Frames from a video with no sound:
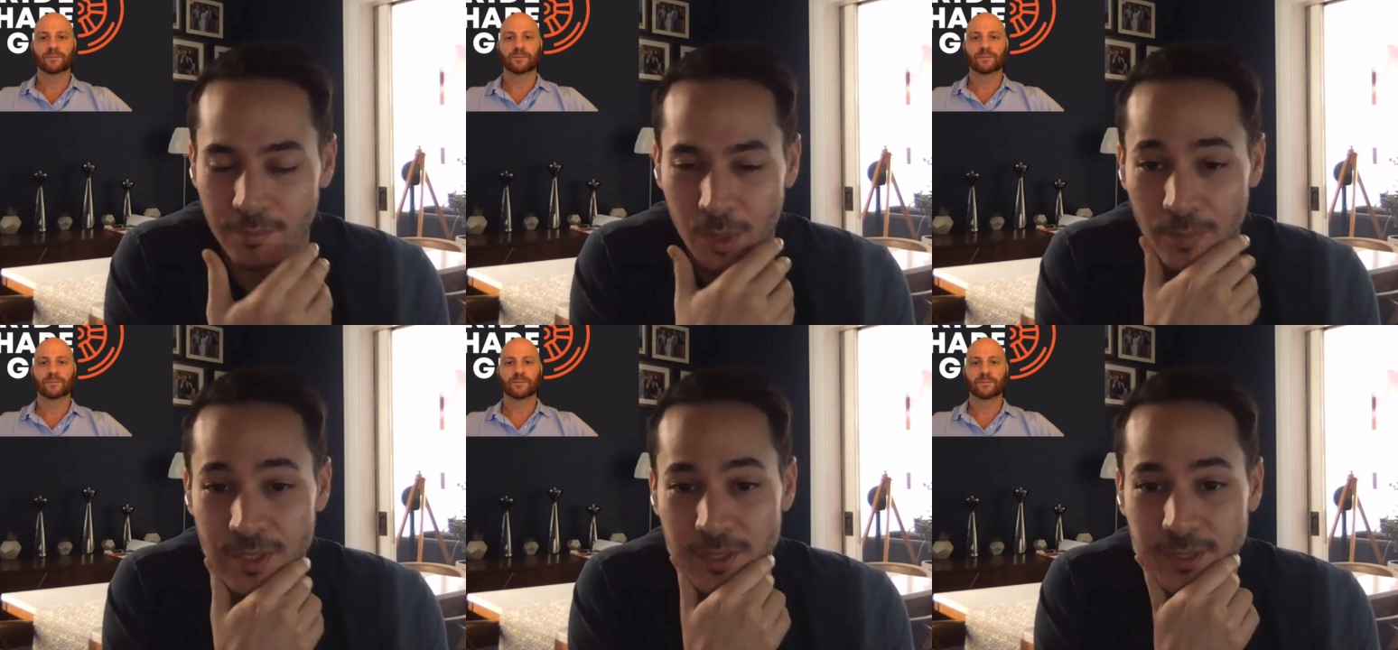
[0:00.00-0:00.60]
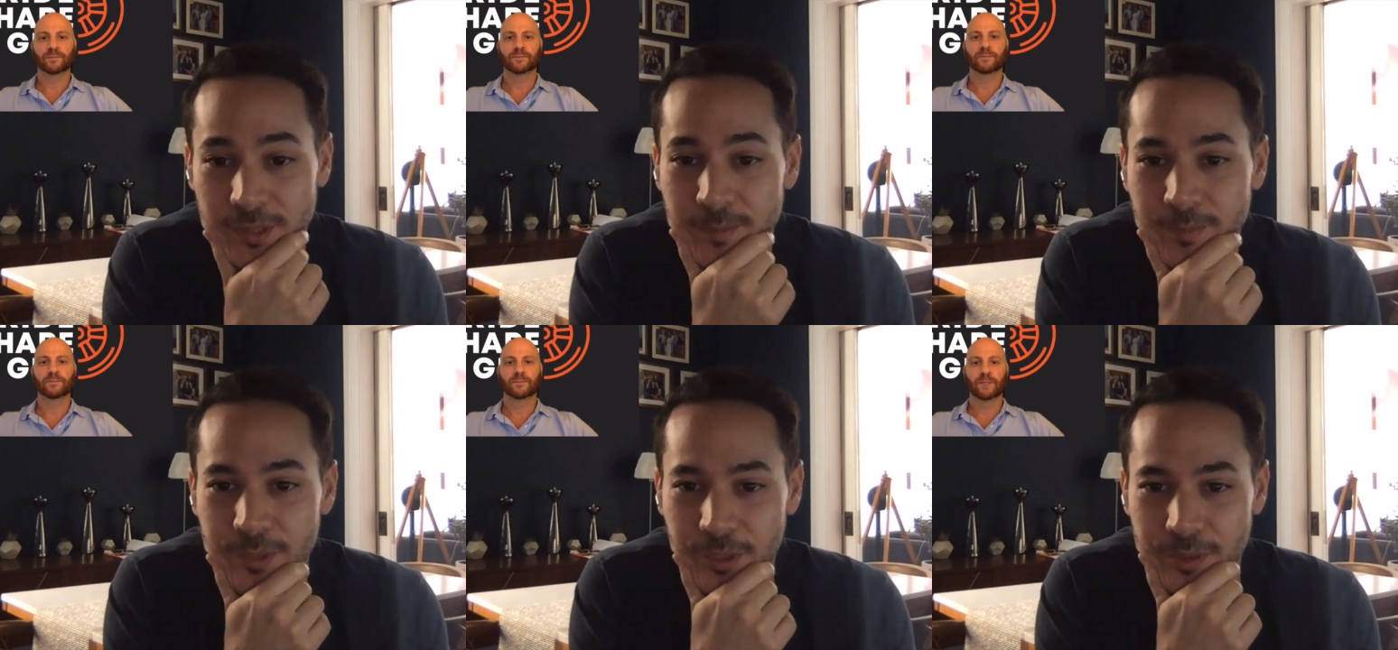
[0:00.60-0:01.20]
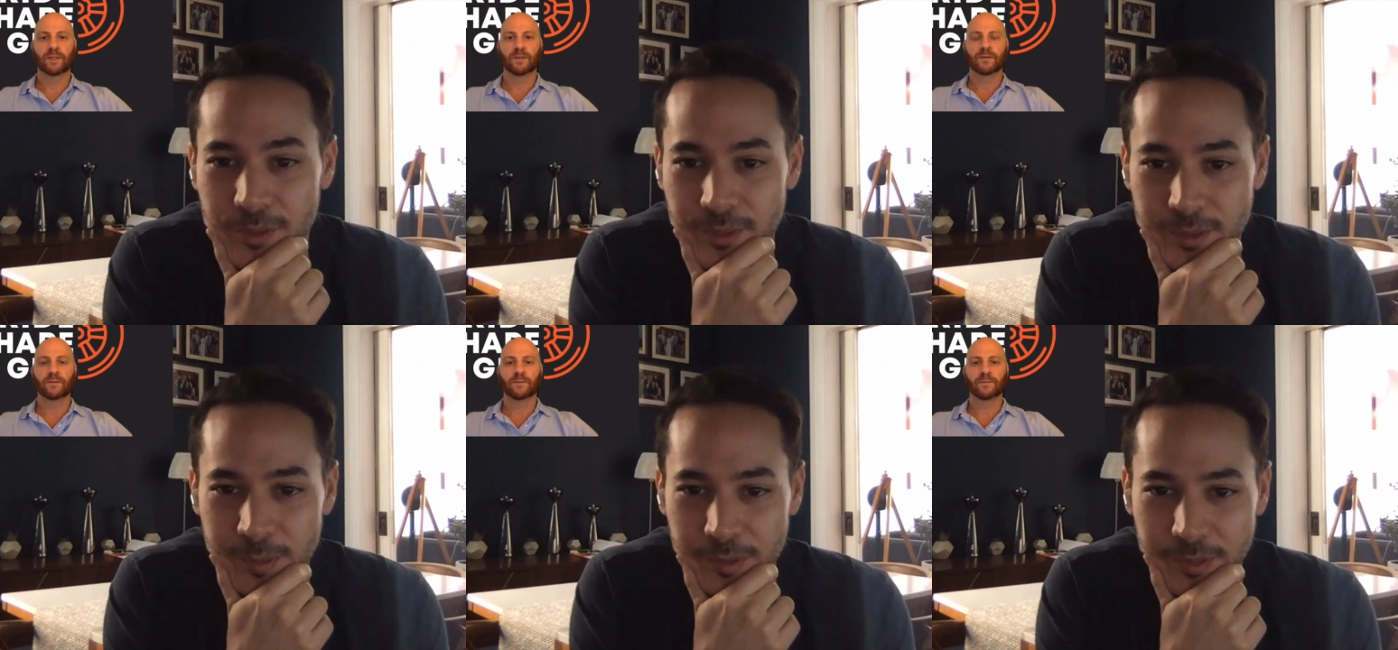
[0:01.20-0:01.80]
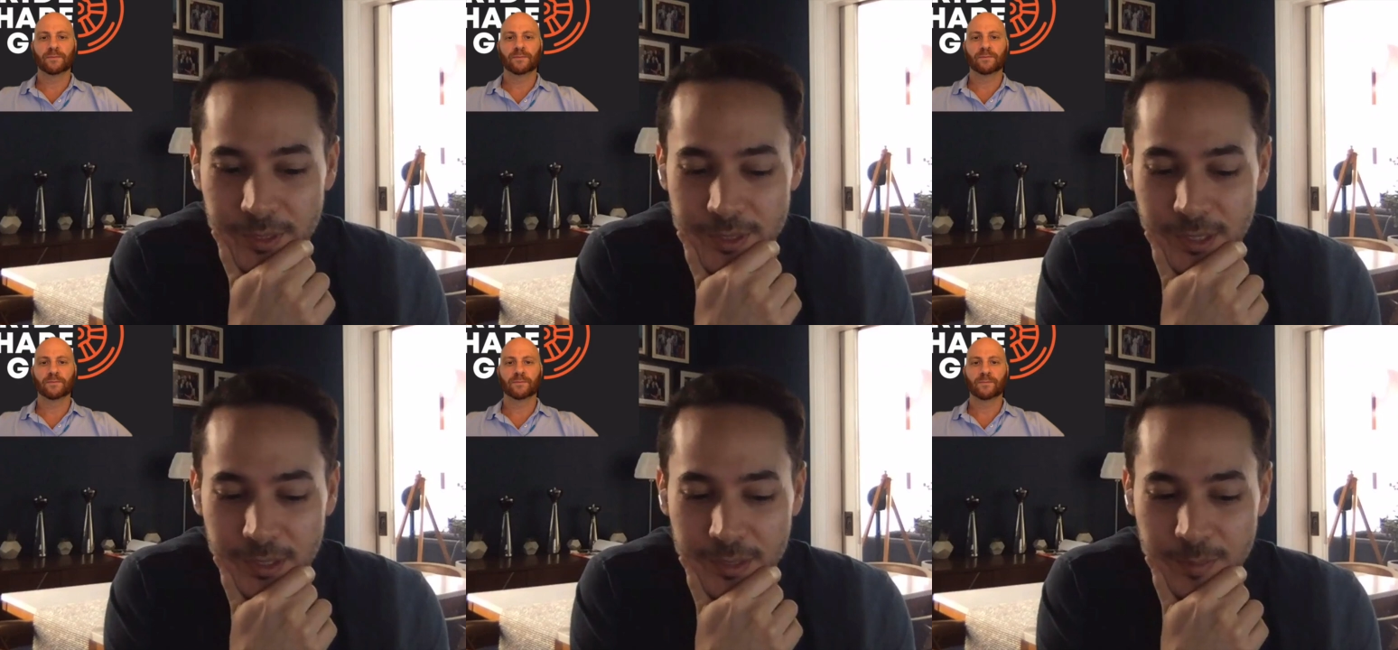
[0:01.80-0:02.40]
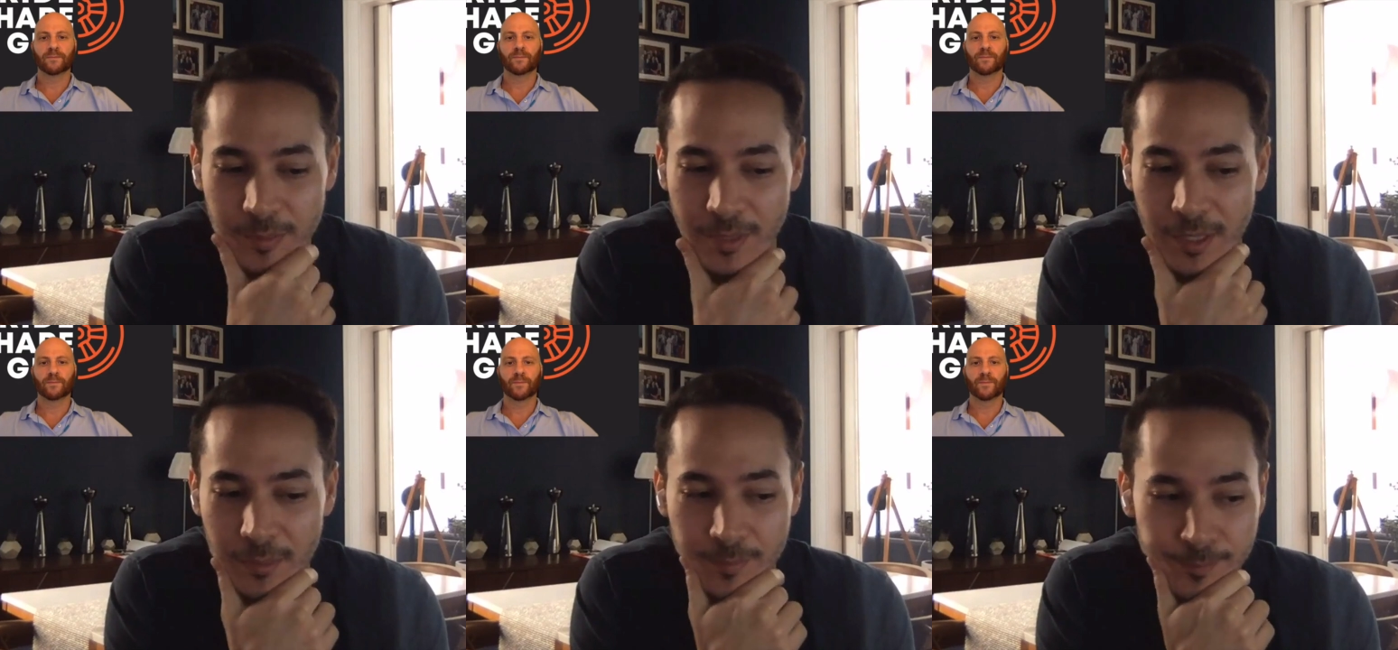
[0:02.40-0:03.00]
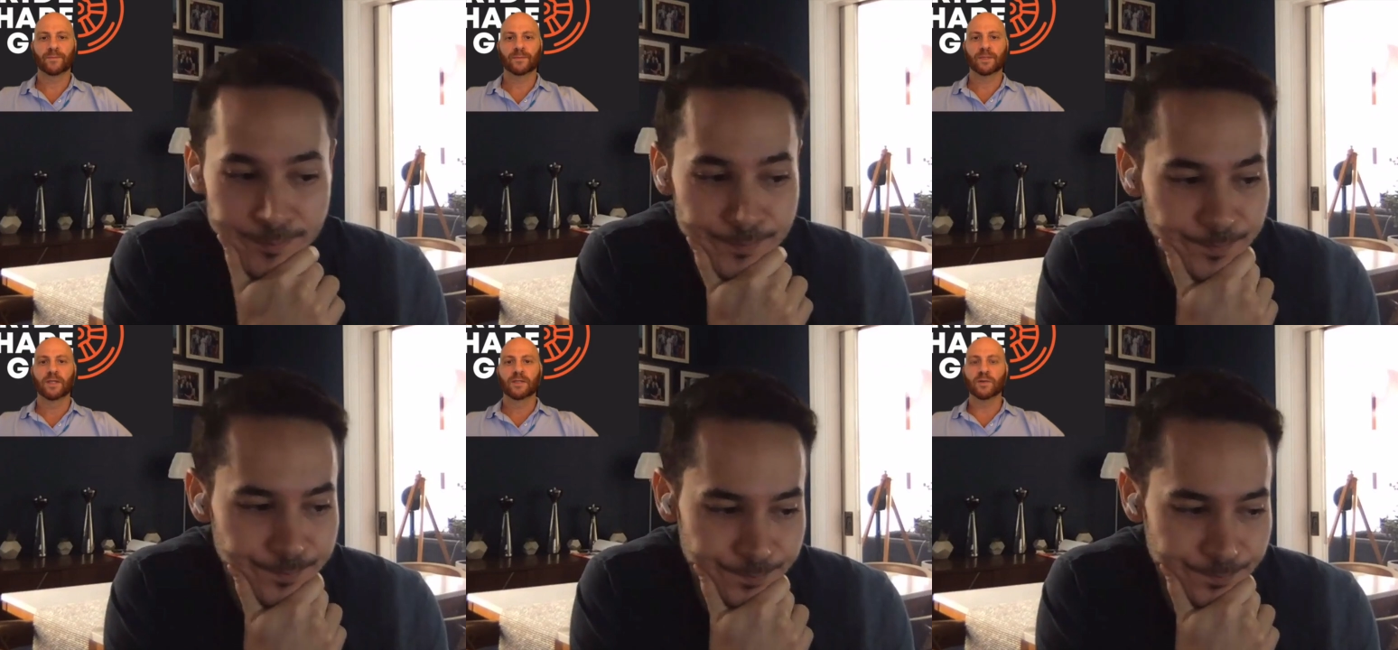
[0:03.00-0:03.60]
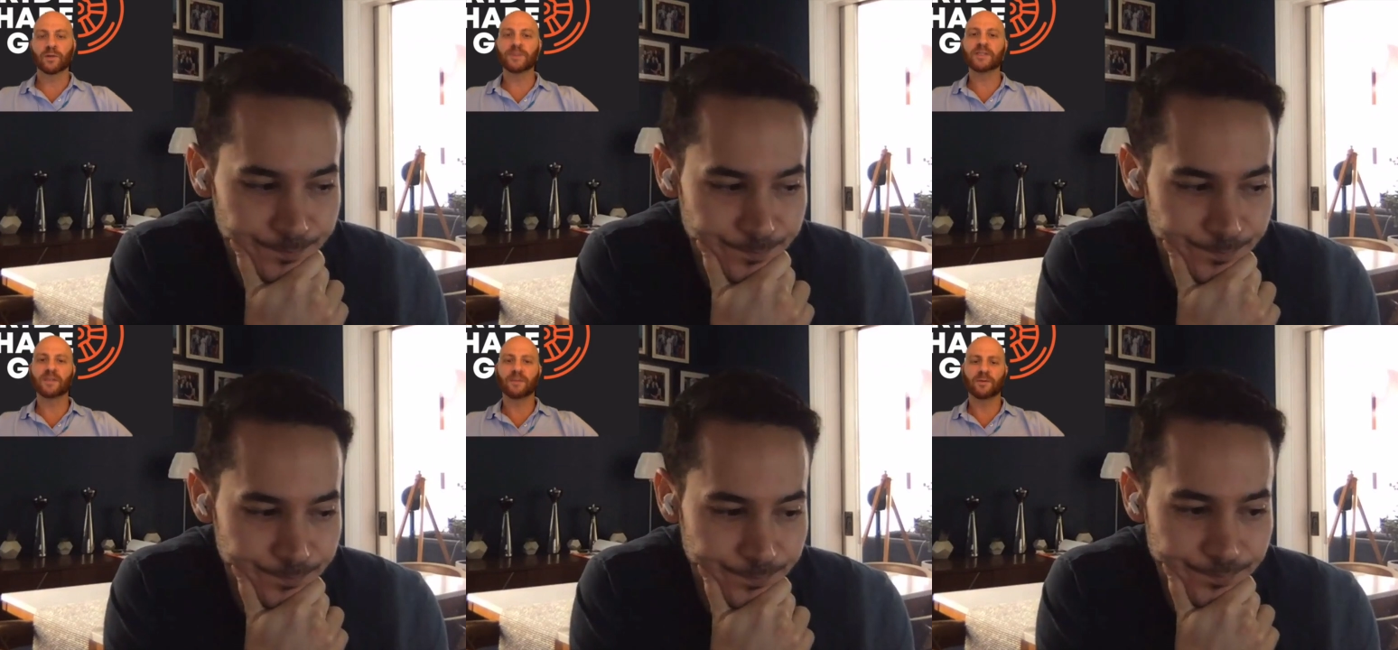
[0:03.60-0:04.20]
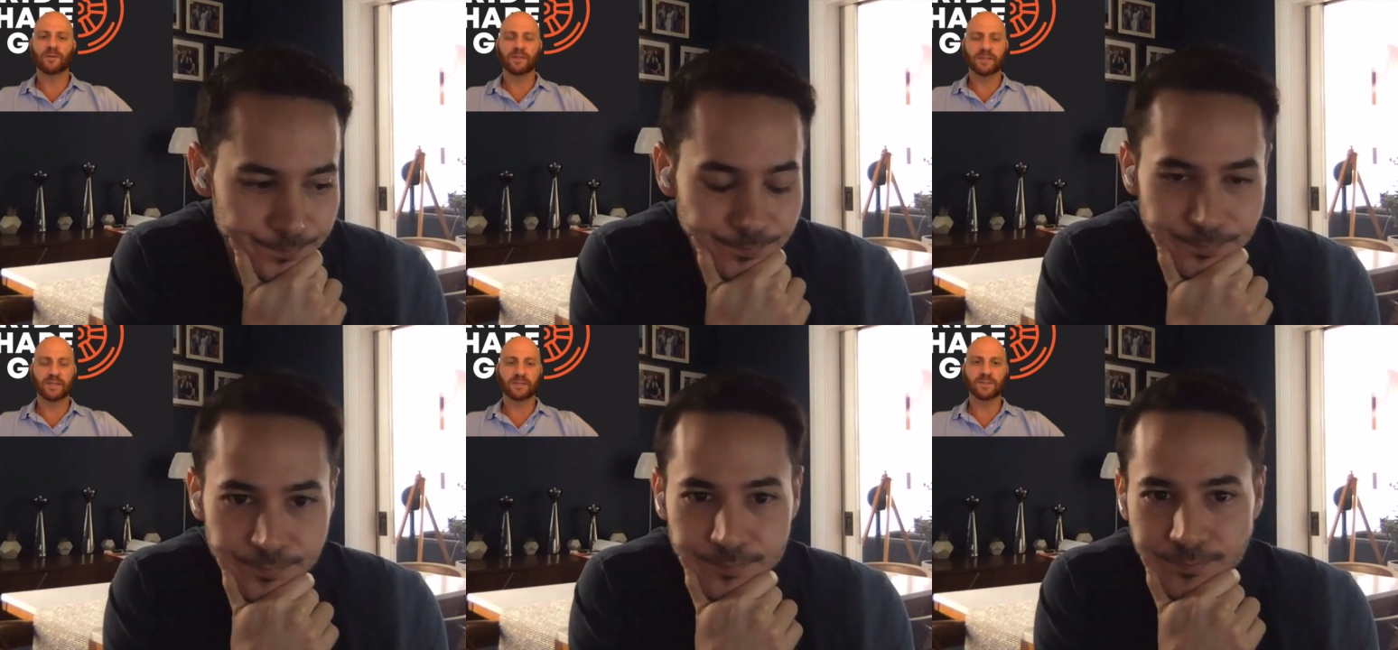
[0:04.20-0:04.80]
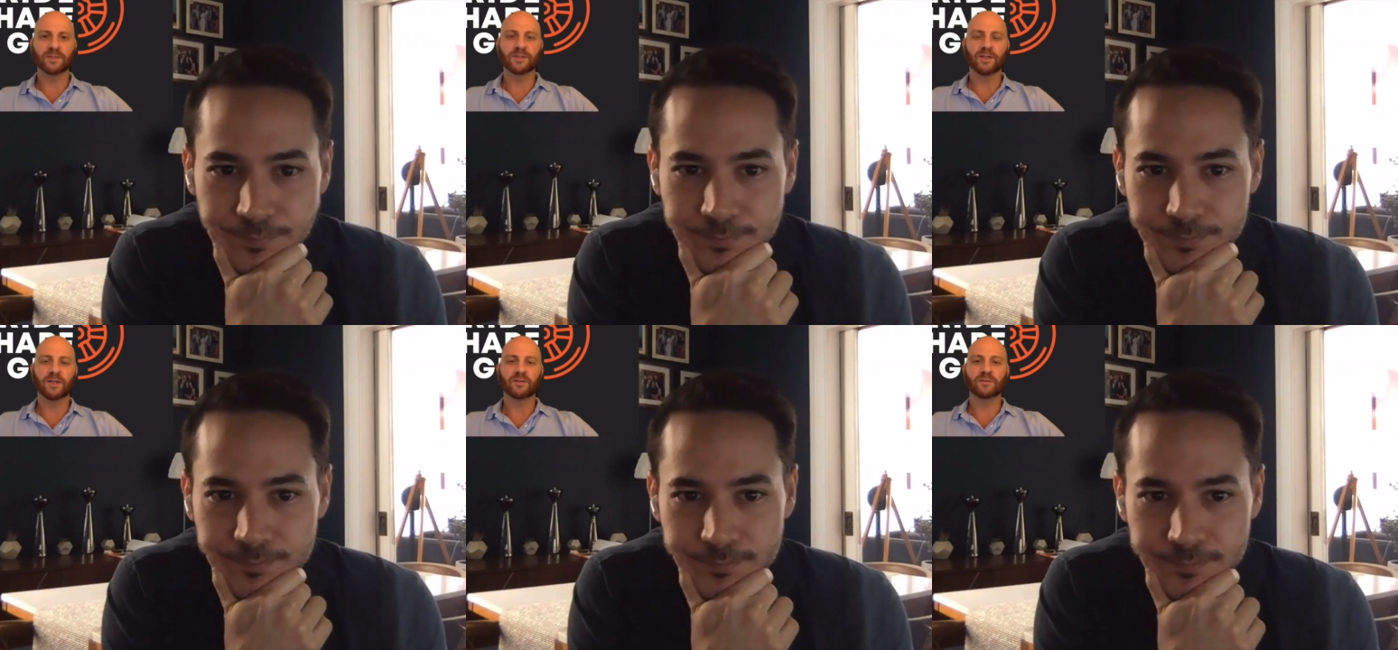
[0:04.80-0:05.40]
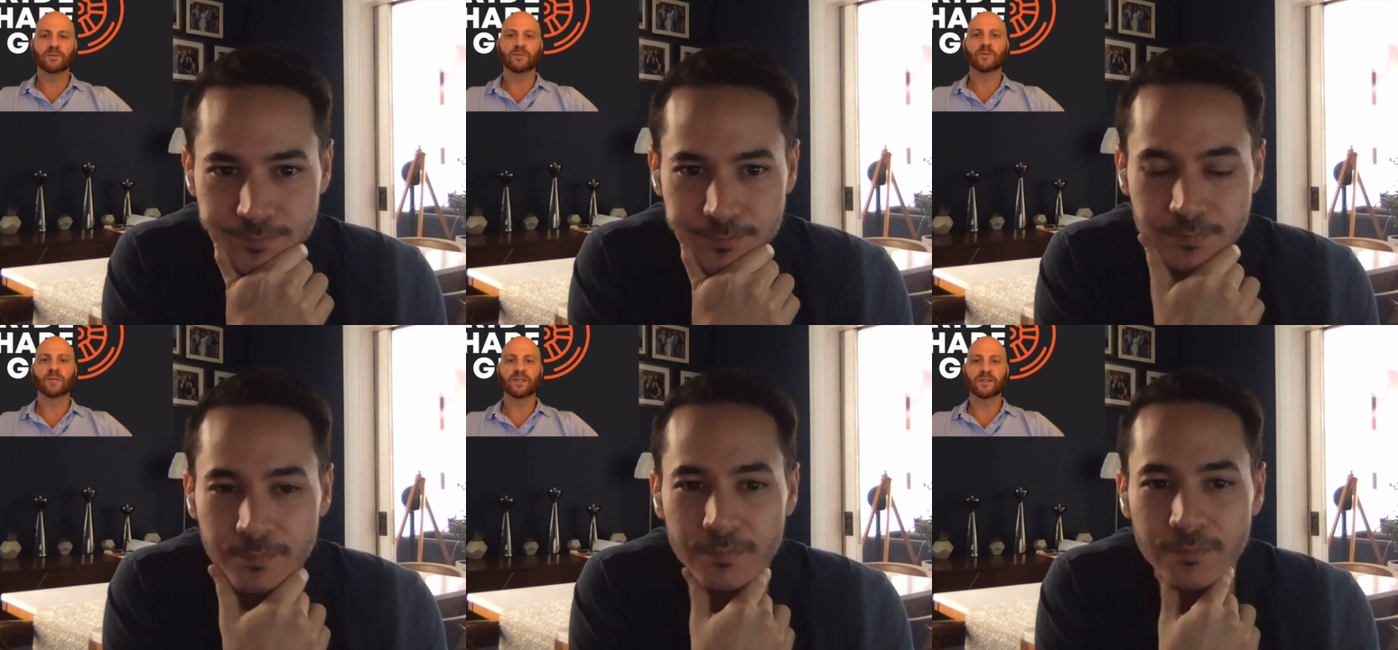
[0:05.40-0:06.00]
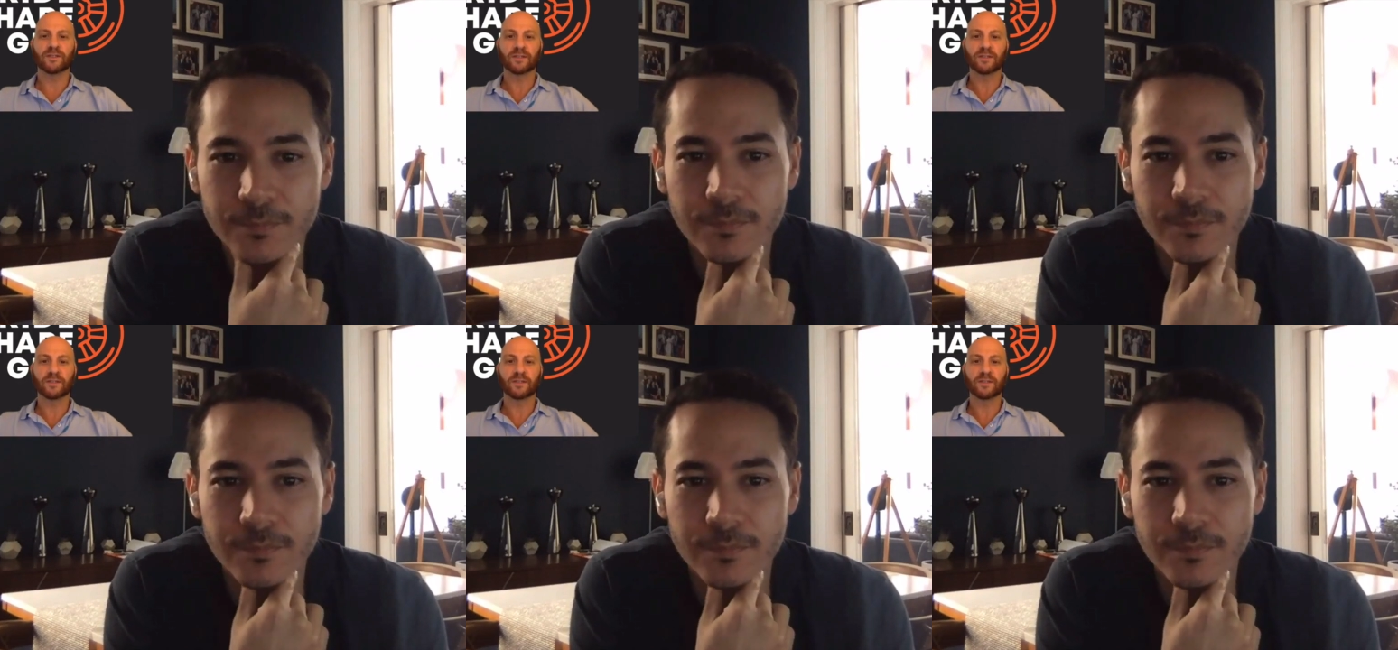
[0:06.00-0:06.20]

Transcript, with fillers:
Speaker 1: purposes. So it's it's been really exciting to be able to help.
Speaker 2: So would it be something where there's like a Meals on Wheels, and